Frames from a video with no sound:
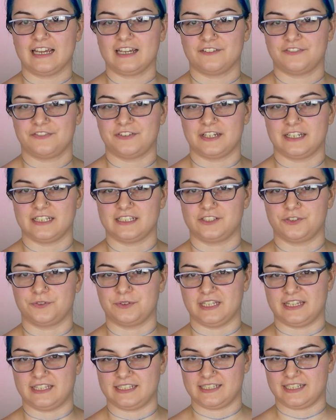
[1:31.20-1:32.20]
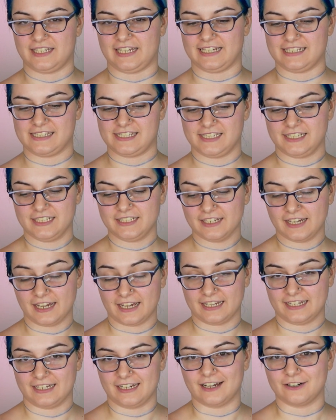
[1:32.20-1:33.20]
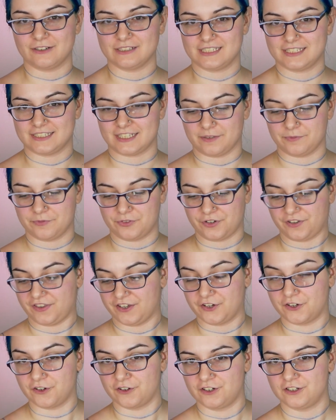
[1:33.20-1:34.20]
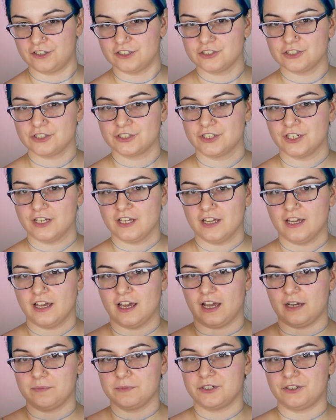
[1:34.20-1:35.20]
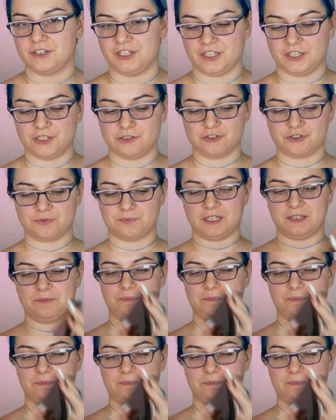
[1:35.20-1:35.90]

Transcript: have finished with sketching and now it's time for the colors. I'm gonna use my